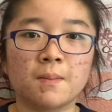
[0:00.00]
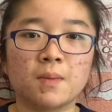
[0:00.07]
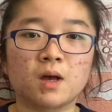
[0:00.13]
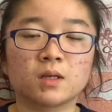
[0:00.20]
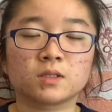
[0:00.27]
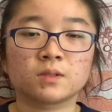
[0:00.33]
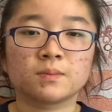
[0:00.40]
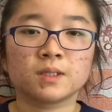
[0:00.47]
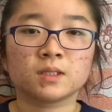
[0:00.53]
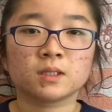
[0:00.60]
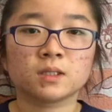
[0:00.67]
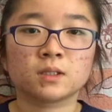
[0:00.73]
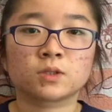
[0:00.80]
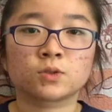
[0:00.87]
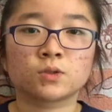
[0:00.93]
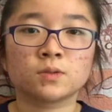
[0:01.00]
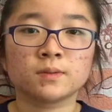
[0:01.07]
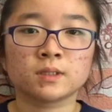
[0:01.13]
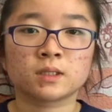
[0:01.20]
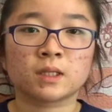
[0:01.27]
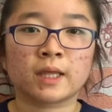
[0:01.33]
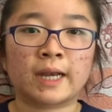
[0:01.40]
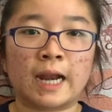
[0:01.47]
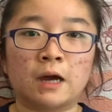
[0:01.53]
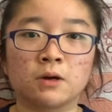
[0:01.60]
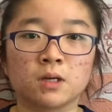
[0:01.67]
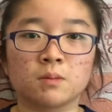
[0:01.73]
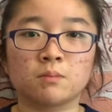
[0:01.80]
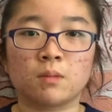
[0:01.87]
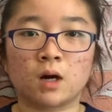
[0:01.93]
So basically school was let
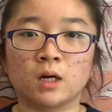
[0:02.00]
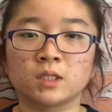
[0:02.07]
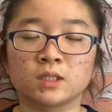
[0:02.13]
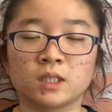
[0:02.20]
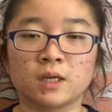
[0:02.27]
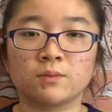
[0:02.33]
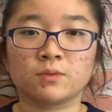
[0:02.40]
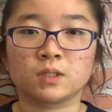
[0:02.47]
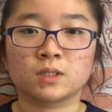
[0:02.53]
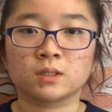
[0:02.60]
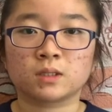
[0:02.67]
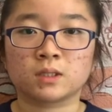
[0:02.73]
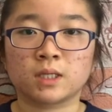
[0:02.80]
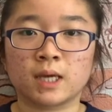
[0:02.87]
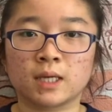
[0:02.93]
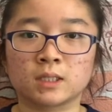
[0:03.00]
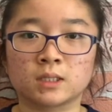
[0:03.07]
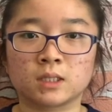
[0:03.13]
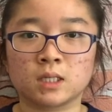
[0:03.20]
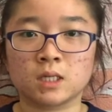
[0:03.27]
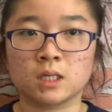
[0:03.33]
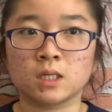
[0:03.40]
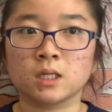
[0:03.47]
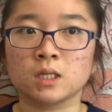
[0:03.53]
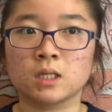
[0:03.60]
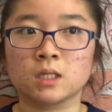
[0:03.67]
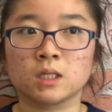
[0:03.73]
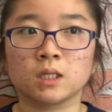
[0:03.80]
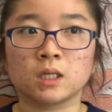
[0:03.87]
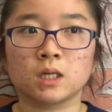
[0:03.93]
out in March and we took the test
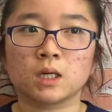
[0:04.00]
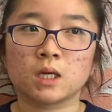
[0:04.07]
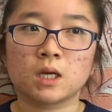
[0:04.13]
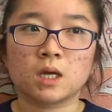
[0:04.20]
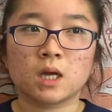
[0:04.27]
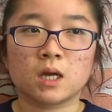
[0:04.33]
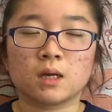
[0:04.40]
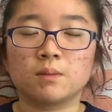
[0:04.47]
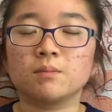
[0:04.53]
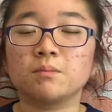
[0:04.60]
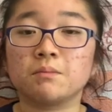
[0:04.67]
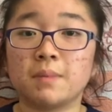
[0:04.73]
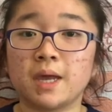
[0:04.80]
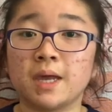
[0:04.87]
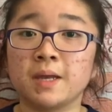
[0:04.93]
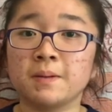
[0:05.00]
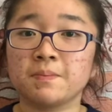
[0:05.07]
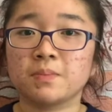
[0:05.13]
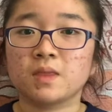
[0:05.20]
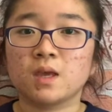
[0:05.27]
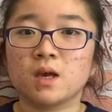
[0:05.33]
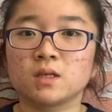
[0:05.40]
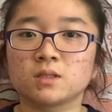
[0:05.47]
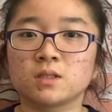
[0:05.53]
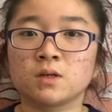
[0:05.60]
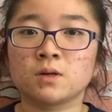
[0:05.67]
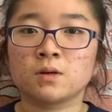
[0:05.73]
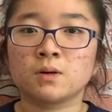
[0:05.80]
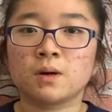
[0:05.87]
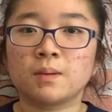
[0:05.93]
in May.
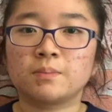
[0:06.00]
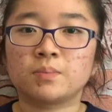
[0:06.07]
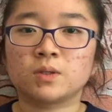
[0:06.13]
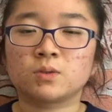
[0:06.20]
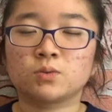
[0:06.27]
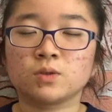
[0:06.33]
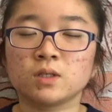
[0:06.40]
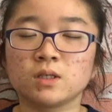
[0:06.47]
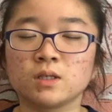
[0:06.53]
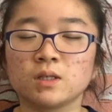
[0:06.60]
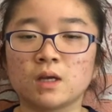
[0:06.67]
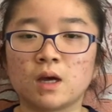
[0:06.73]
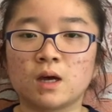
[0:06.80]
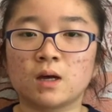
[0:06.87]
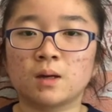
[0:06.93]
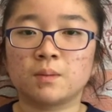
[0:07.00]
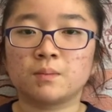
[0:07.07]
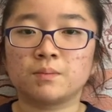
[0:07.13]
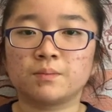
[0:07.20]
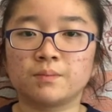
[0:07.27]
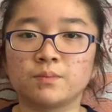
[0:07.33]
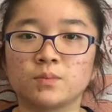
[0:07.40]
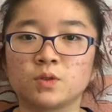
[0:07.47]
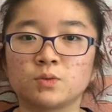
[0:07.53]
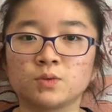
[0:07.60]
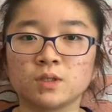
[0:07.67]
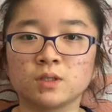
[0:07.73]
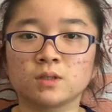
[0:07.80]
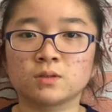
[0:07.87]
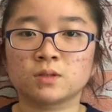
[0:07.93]
So between
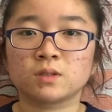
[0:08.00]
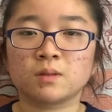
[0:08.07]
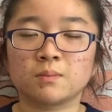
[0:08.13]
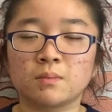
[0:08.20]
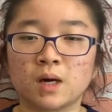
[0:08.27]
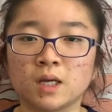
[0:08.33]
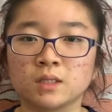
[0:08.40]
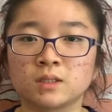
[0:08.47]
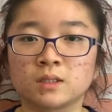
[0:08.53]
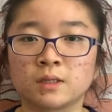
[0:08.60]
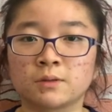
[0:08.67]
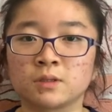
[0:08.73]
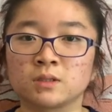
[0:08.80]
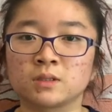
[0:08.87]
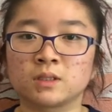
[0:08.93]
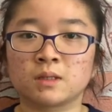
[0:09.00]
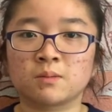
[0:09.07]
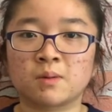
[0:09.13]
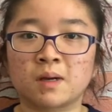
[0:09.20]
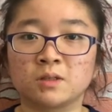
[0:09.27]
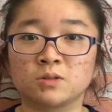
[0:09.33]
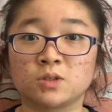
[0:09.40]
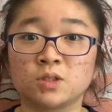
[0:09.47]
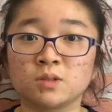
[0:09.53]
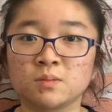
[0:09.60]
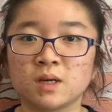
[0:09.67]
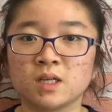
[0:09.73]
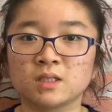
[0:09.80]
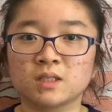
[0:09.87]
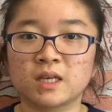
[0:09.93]
those months, there was around 2
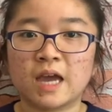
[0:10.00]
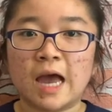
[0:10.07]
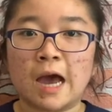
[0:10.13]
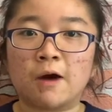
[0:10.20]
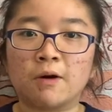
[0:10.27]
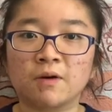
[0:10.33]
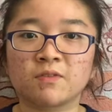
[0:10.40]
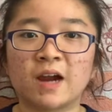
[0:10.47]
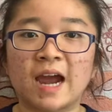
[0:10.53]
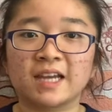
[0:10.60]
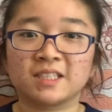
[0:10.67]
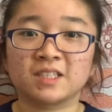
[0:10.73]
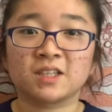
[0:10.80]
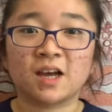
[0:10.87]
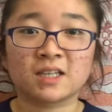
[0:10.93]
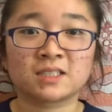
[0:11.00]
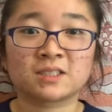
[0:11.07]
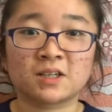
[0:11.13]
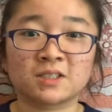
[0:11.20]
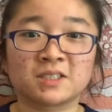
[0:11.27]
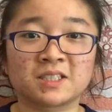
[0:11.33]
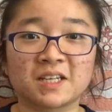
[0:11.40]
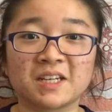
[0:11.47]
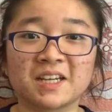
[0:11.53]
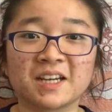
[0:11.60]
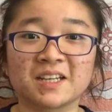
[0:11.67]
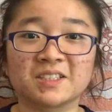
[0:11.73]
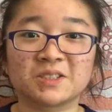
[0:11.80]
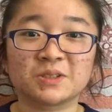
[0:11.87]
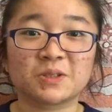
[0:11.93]
months. However, I did not start studying
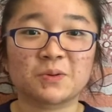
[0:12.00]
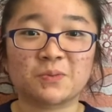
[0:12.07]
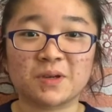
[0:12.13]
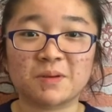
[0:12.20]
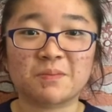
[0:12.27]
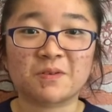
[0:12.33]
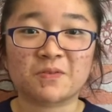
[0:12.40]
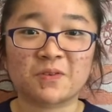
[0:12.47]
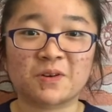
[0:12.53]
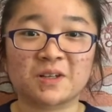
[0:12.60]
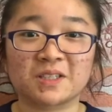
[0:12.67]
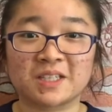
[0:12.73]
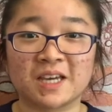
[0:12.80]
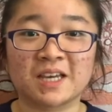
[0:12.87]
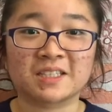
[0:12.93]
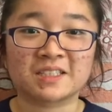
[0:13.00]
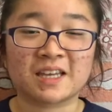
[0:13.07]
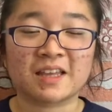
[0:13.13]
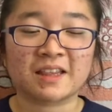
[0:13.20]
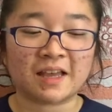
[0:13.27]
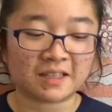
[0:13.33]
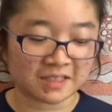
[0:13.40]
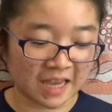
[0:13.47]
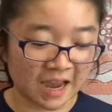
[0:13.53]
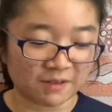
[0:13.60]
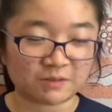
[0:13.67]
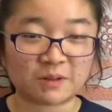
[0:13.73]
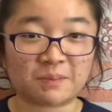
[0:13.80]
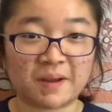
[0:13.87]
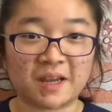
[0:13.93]
until the week before the test, and that's
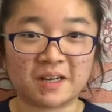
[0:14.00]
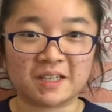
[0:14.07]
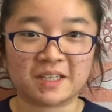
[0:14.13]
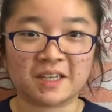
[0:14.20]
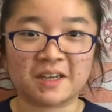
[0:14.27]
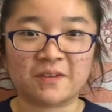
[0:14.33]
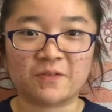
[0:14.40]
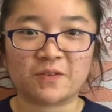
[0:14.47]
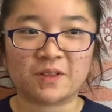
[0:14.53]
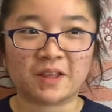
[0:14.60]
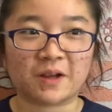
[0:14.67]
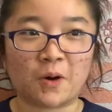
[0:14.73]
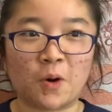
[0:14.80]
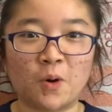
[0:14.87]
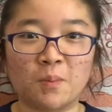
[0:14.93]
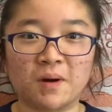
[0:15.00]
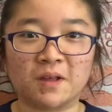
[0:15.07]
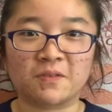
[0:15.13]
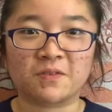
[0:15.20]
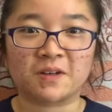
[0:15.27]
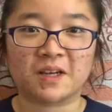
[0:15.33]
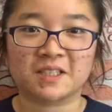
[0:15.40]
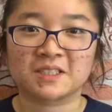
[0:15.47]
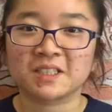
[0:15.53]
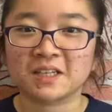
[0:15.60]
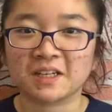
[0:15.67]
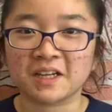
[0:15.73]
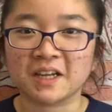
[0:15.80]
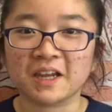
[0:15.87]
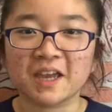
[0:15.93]
after panicking for like a whole month for not
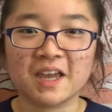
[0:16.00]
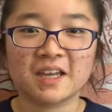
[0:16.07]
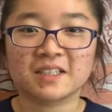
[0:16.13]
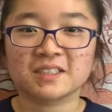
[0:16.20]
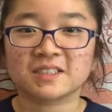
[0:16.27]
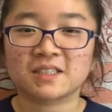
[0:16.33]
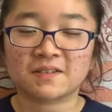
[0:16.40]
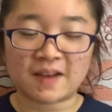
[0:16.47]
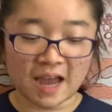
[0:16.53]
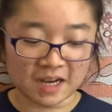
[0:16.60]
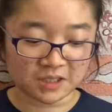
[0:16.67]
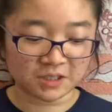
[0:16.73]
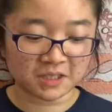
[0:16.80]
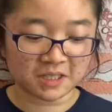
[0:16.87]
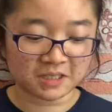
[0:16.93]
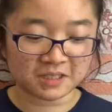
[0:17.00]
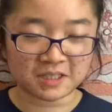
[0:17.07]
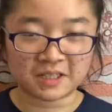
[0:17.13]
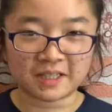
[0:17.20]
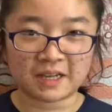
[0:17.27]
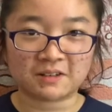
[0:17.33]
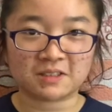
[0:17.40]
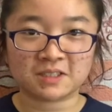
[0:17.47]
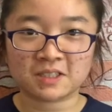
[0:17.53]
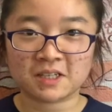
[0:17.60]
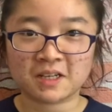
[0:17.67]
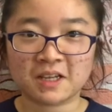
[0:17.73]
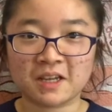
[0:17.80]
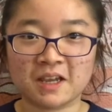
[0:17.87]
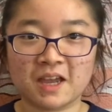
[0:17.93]
studying. Instead of actually sitting down and
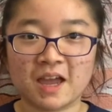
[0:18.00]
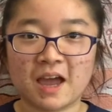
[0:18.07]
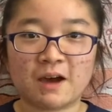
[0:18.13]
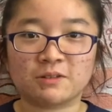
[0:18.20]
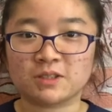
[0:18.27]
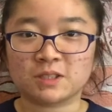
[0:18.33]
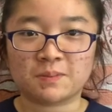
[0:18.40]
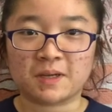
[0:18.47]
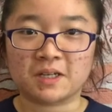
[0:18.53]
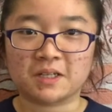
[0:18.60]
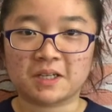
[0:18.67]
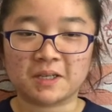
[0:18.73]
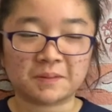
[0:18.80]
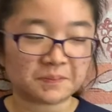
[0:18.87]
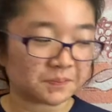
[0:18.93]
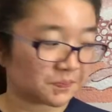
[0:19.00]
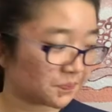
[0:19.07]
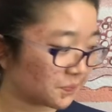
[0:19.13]
studying, I was just panicking.